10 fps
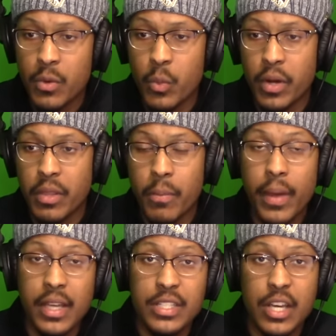where the
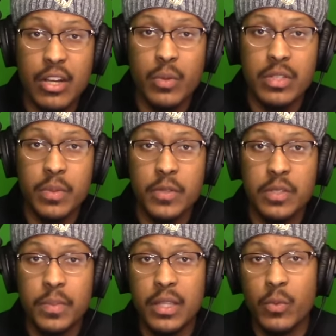main channel was supposed
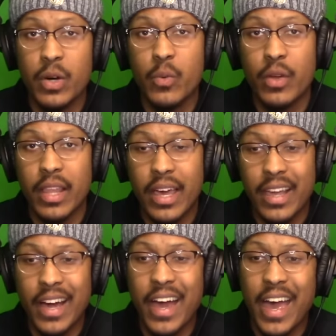to be the one where like
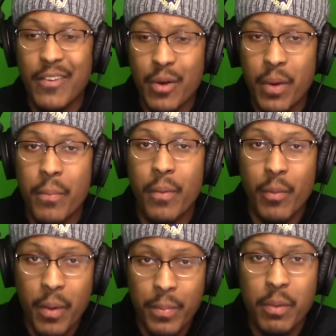I have all my all
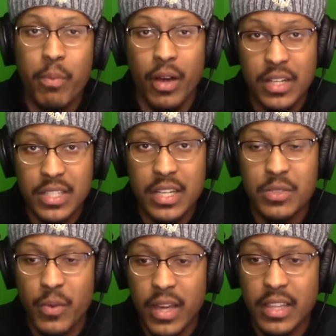my big
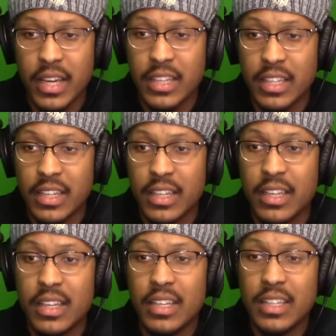projects, right? Like the
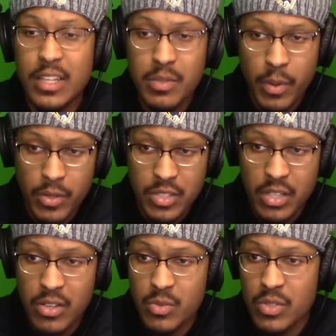the exposed
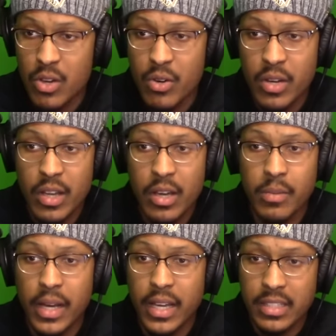series was going
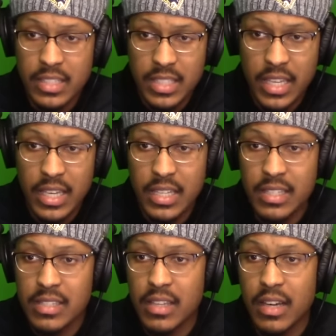up. I got the
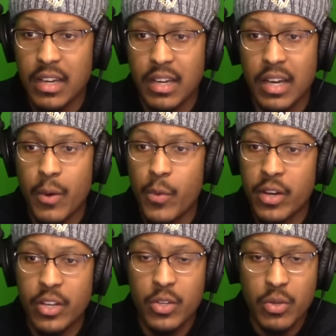skits. Uh, I
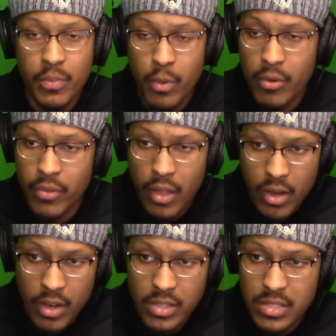wanted to do more
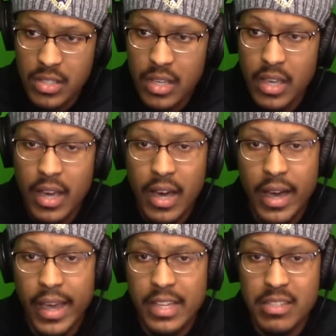vlogs.
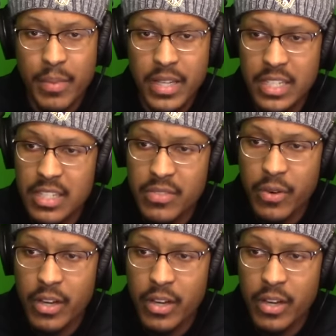I had some ideas for